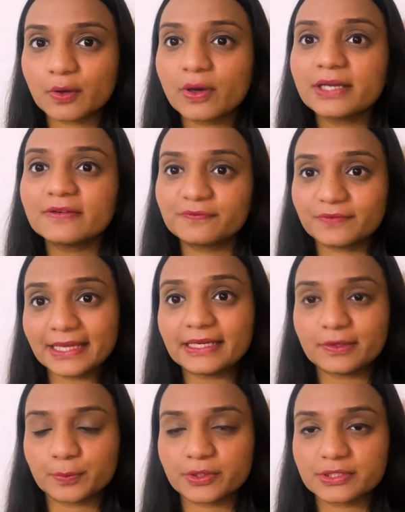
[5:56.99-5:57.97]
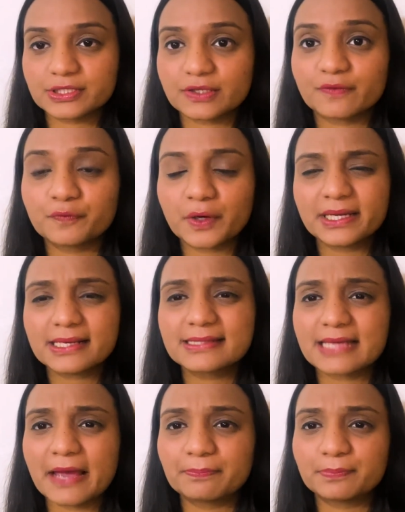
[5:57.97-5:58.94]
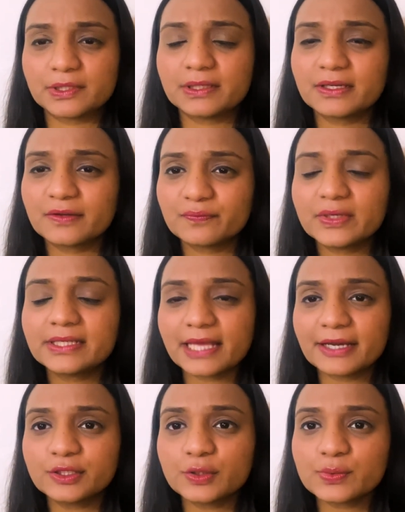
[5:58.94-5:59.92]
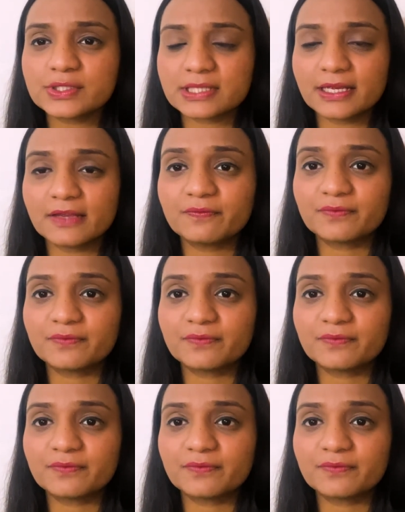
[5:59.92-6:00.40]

all very words. For example, we tend to say